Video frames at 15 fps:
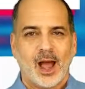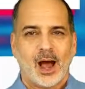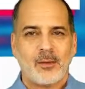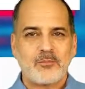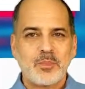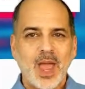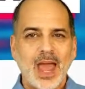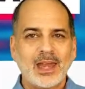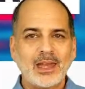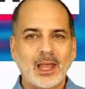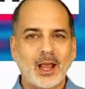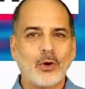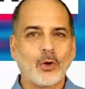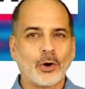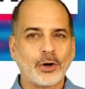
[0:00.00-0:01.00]
A
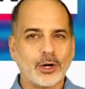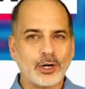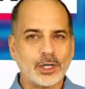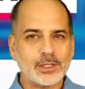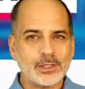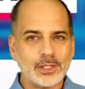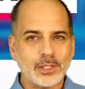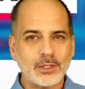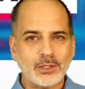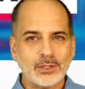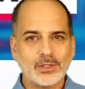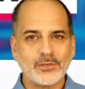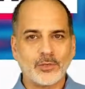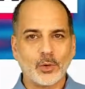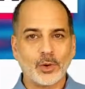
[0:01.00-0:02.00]
pending order is
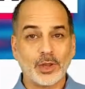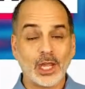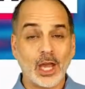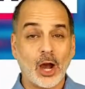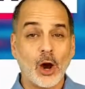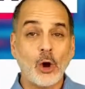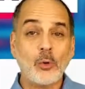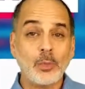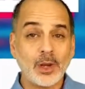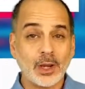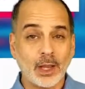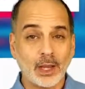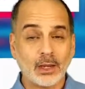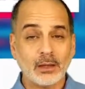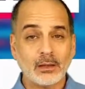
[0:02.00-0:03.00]
used for the
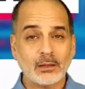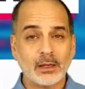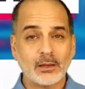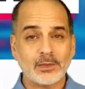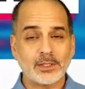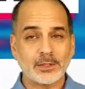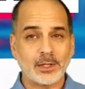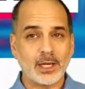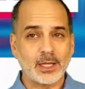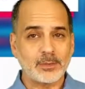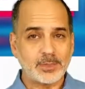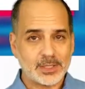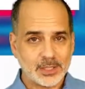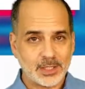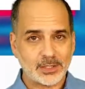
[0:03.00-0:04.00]
opening of a
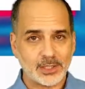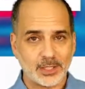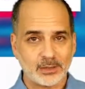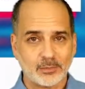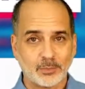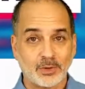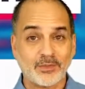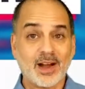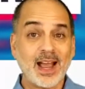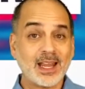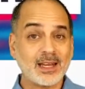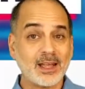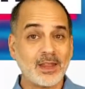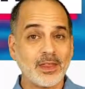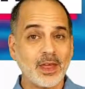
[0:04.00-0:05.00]
trade position,
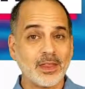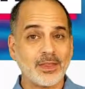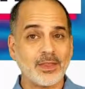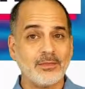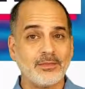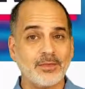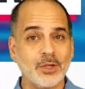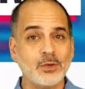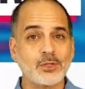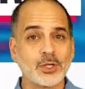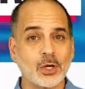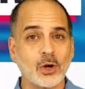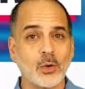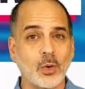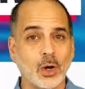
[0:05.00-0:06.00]
provided that the
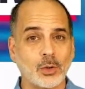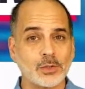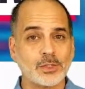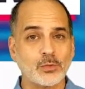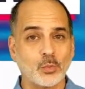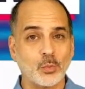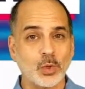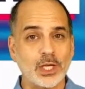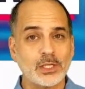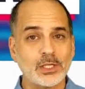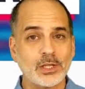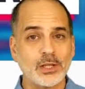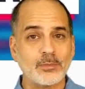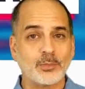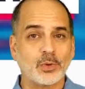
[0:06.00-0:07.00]
future quotes
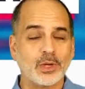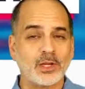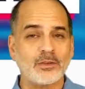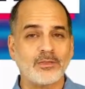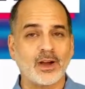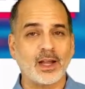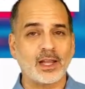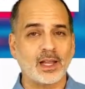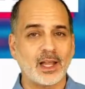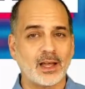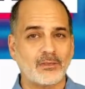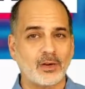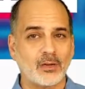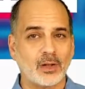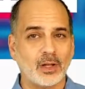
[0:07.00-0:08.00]
reach the predefined
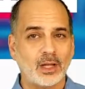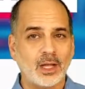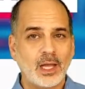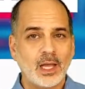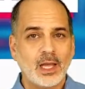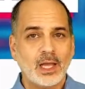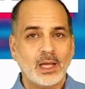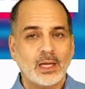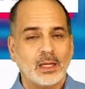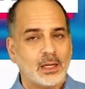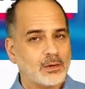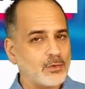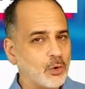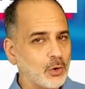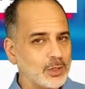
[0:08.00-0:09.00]
level.
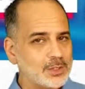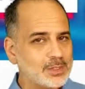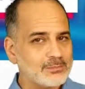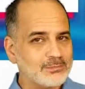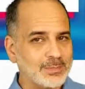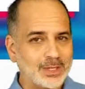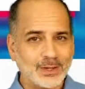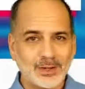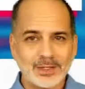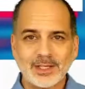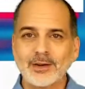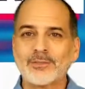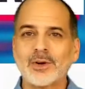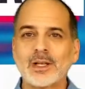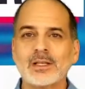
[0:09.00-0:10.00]
Of course, there are
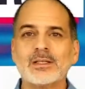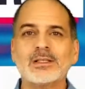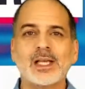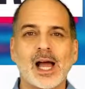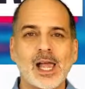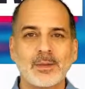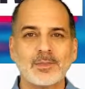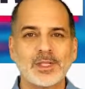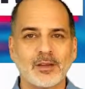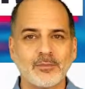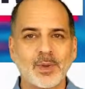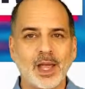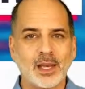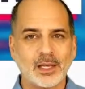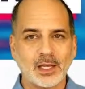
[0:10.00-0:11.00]
different types
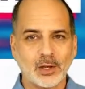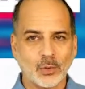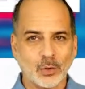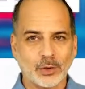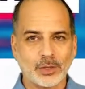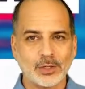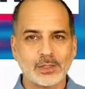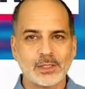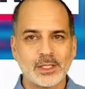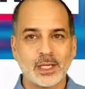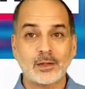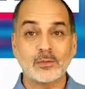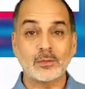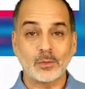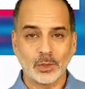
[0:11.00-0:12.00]
of pending orders
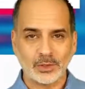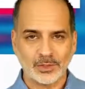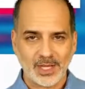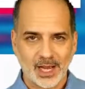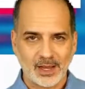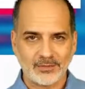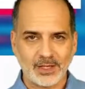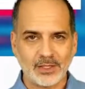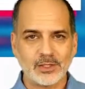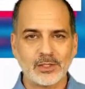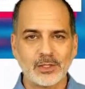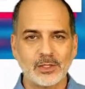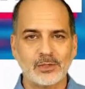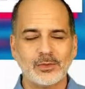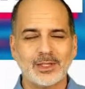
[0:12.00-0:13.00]
that we'll dive
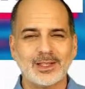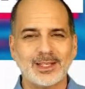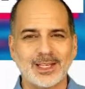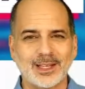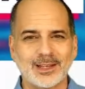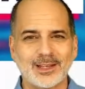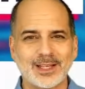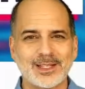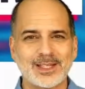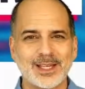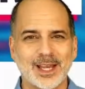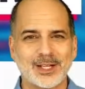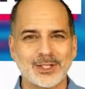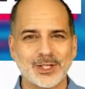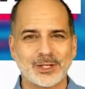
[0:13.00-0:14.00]
into in this
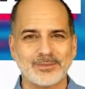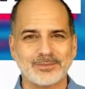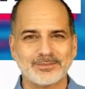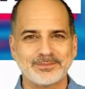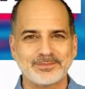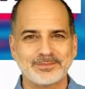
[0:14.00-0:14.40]
section.